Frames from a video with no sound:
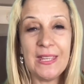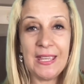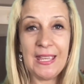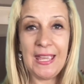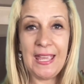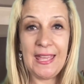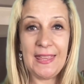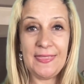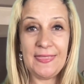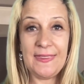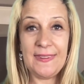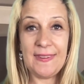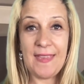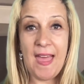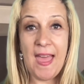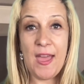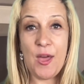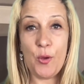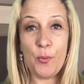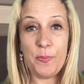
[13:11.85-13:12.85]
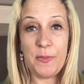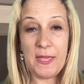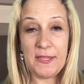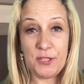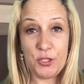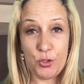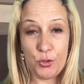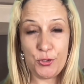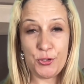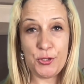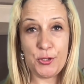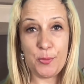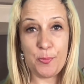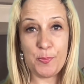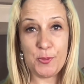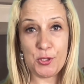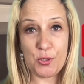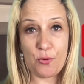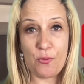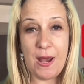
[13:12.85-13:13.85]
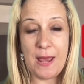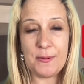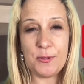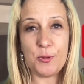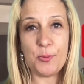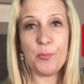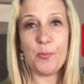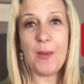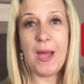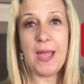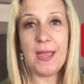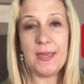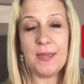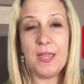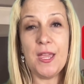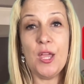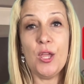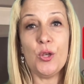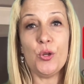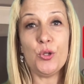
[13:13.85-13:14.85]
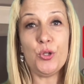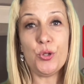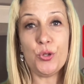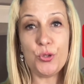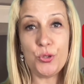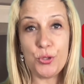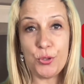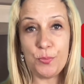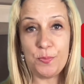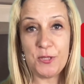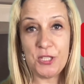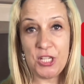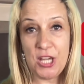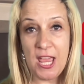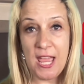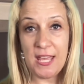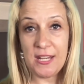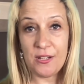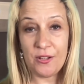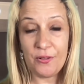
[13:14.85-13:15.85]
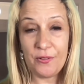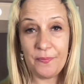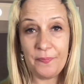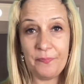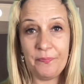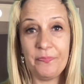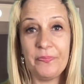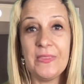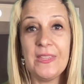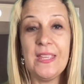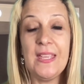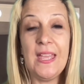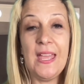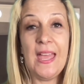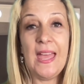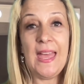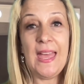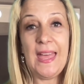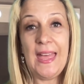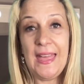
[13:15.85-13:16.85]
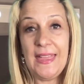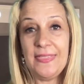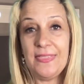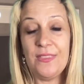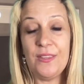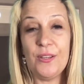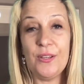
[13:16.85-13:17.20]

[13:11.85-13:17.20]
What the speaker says: and I hope that you subscribe to my YouTube channel, and